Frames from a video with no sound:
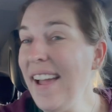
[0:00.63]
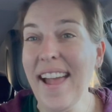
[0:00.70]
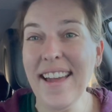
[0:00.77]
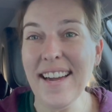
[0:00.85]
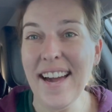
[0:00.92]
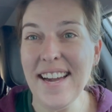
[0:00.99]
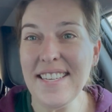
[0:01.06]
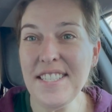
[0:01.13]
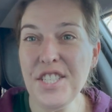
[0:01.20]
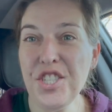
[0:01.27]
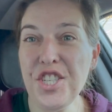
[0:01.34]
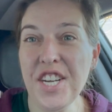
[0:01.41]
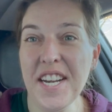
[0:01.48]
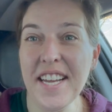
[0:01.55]
Hey
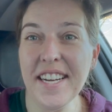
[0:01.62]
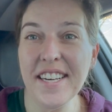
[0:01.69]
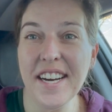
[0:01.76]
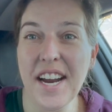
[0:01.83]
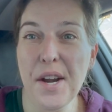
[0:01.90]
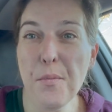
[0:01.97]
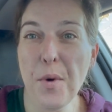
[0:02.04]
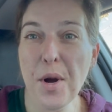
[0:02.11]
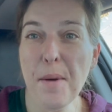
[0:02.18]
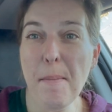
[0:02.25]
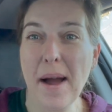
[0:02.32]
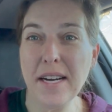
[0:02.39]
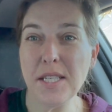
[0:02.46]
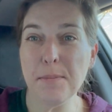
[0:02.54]
guys, Gina here and
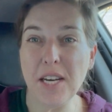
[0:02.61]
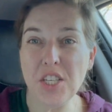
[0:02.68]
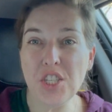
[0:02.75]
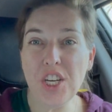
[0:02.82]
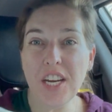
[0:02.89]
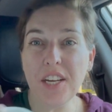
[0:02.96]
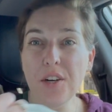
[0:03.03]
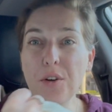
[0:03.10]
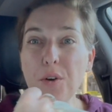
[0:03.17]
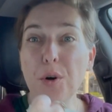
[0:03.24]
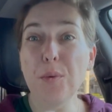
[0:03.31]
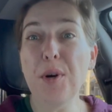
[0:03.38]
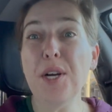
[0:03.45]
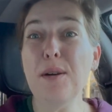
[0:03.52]
welcome back to my channel
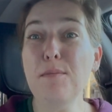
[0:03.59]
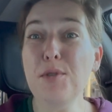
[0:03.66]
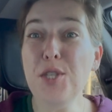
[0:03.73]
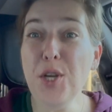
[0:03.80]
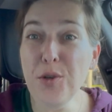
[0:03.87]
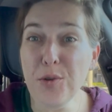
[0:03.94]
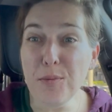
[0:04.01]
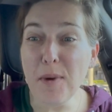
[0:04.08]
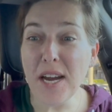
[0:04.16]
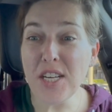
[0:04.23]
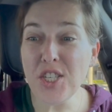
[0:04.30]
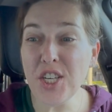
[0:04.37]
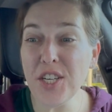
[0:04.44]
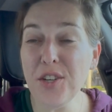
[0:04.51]
or welcome to
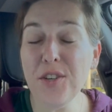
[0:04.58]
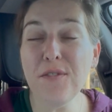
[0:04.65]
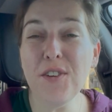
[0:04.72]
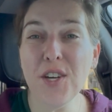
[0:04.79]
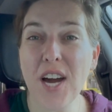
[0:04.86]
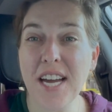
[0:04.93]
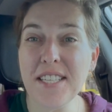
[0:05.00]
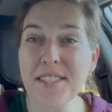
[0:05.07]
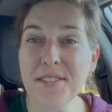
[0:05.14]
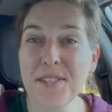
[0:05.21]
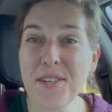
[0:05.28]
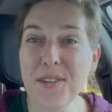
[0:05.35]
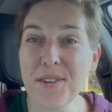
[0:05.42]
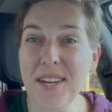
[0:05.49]
my channel if you guys are
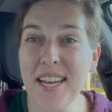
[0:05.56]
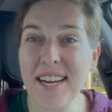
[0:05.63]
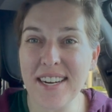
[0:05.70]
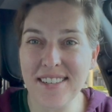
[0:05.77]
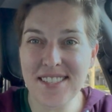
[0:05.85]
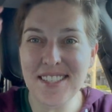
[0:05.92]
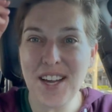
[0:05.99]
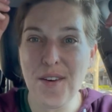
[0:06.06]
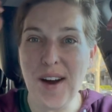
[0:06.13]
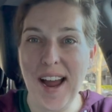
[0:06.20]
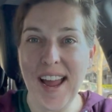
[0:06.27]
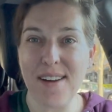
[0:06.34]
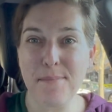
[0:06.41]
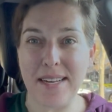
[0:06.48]
new here. So
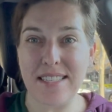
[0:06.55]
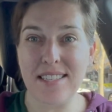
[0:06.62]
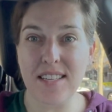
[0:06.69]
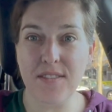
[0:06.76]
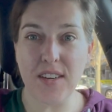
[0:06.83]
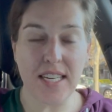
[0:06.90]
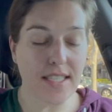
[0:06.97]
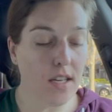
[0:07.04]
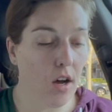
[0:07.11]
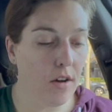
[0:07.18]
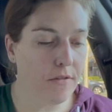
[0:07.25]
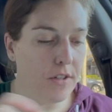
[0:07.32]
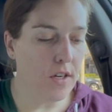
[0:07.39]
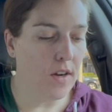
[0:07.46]
I have my CVS
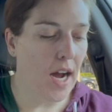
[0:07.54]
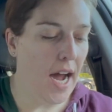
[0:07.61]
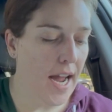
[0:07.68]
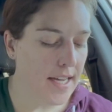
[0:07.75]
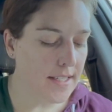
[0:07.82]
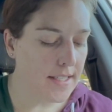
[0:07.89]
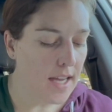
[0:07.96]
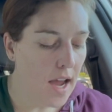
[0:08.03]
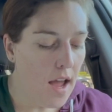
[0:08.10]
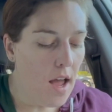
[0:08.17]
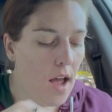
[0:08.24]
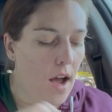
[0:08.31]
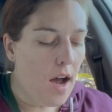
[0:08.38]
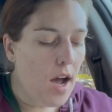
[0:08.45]
haul for you guys.
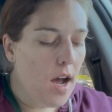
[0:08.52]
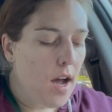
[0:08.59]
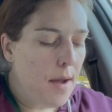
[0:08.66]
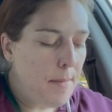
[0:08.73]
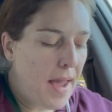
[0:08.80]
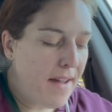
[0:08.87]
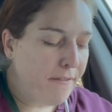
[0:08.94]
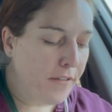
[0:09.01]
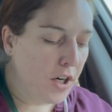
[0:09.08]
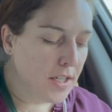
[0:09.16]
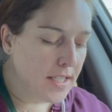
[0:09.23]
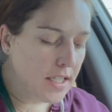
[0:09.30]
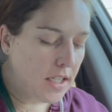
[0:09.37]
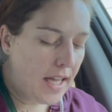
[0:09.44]
Um, at
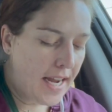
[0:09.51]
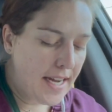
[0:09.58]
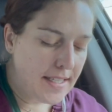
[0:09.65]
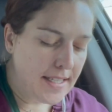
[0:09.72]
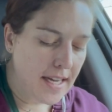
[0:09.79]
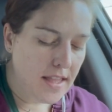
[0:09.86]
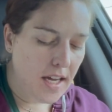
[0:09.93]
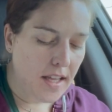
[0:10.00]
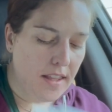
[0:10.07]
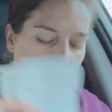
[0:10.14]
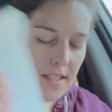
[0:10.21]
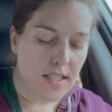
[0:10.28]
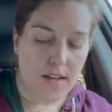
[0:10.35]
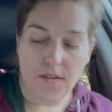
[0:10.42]
first glance, I thought
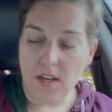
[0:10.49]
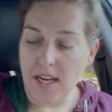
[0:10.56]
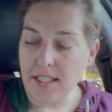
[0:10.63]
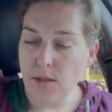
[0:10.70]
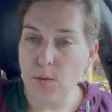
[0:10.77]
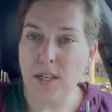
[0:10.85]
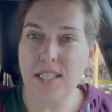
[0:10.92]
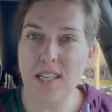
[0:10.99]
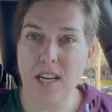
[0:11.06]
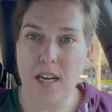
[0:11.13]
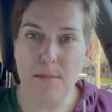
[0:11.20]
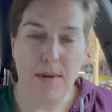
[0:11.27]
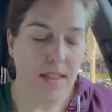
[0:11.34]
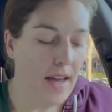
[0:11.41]
that CVS wasn't
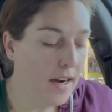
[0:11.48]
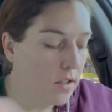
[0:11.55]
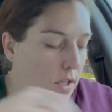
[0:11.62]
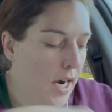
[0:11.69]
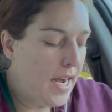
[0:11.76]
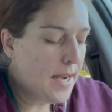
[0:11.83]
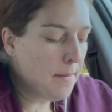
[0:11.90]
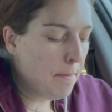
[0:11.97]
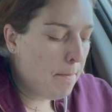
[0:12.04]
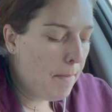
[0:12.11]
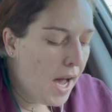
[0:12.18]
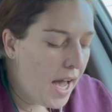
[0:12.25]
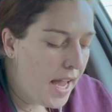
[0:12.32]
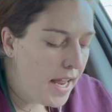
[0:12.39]
gonna be that great,
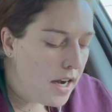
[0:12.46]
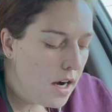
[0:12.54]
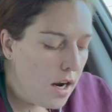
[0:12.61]
but